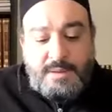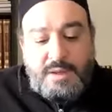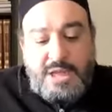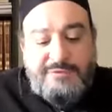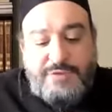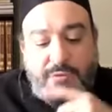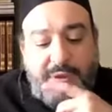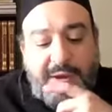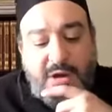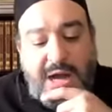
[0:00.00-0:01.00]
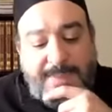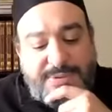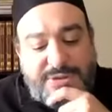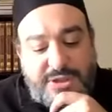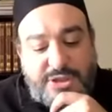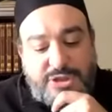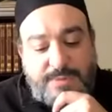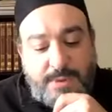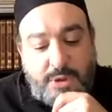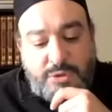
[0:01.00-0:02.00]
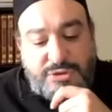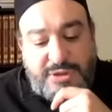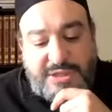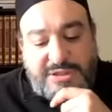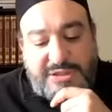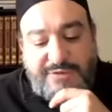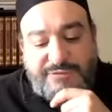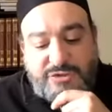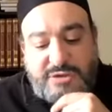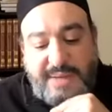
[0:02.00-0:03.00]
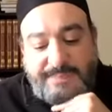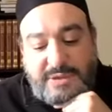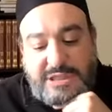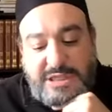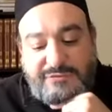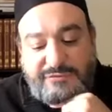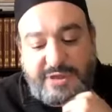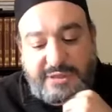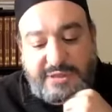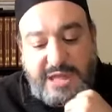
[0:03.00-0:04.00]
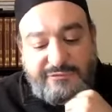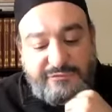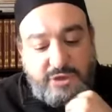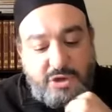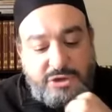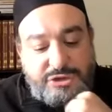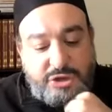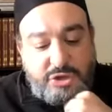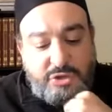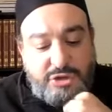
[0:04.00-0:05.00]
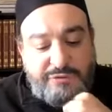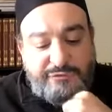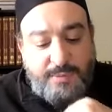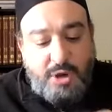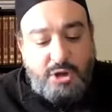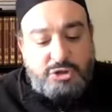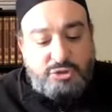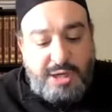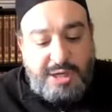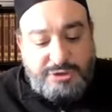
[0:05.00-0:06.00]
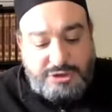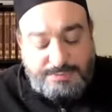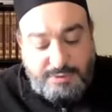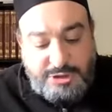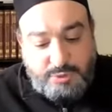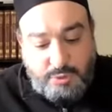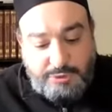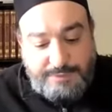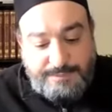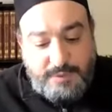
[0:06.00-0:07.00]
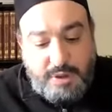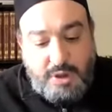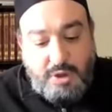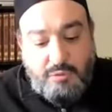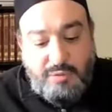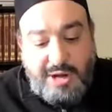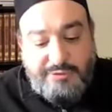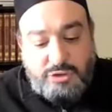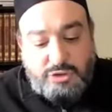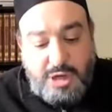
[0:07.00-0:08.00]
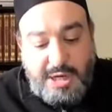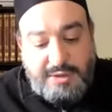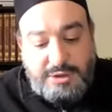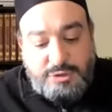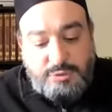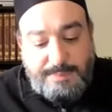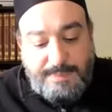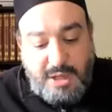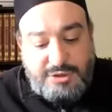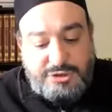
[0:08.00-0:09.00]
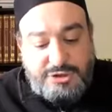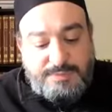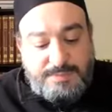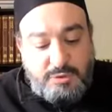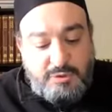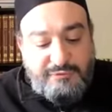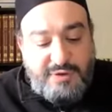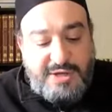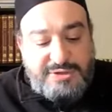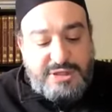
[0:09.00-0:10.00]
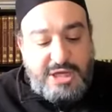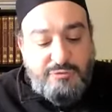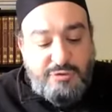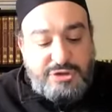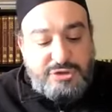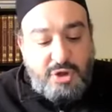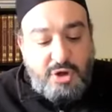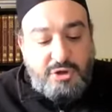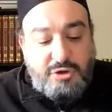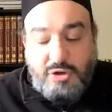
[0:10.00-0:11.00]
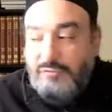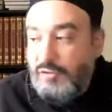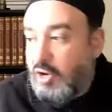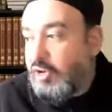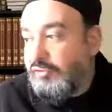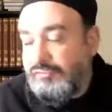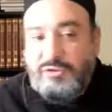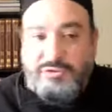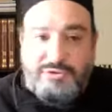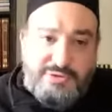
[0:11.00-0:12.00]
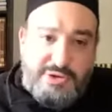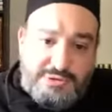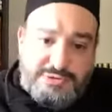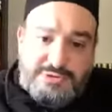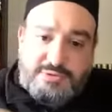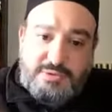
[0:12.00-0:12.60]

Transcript: If the rare opposite is supposed, a slave should not believe that lifelong security from all trials is praiseworthy. Rather, trial is what polishes, purifies, and rids the heart of all filthy things.